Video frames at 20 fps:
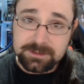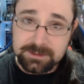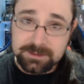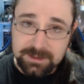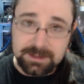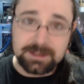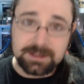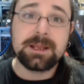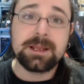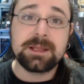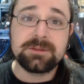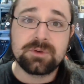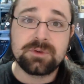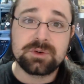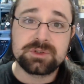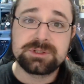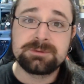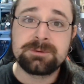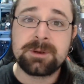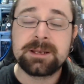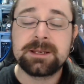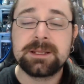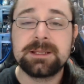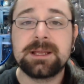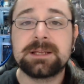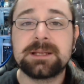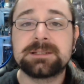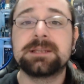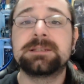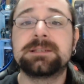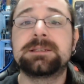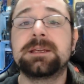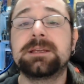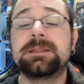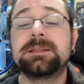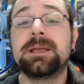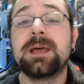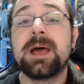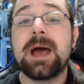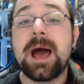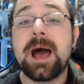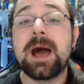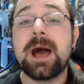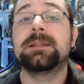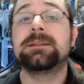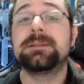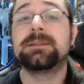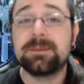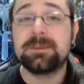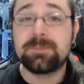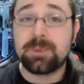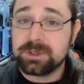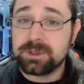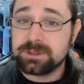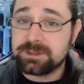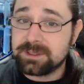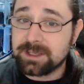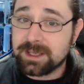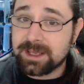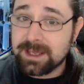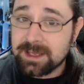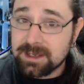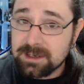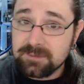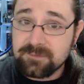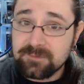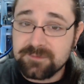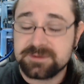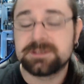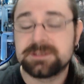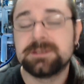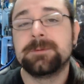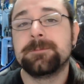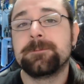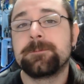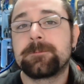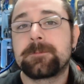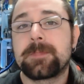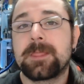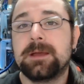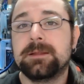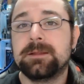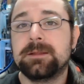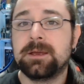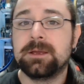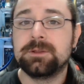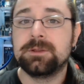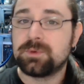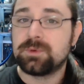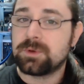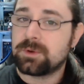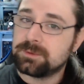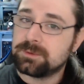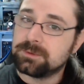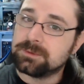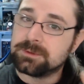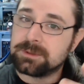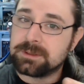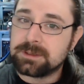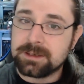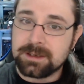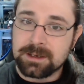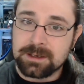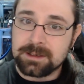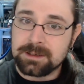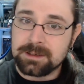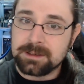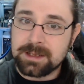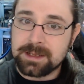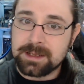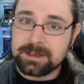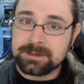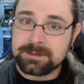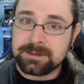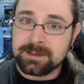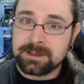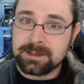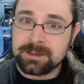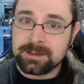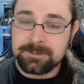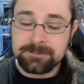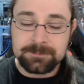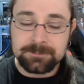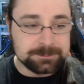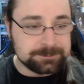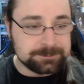the Light Force Draenei, as I said, and the Void Elves, you know, like the